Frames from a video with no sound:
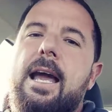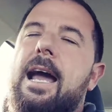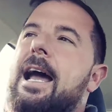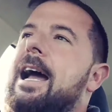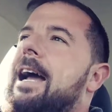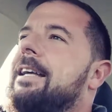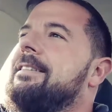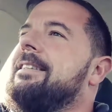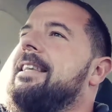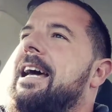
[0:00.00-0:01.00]

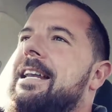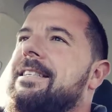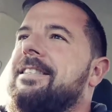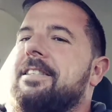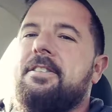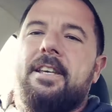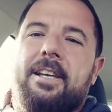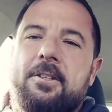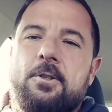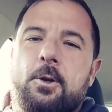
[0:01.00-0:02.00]
And that is the
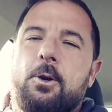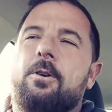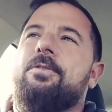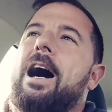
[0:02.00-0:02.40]
second turn off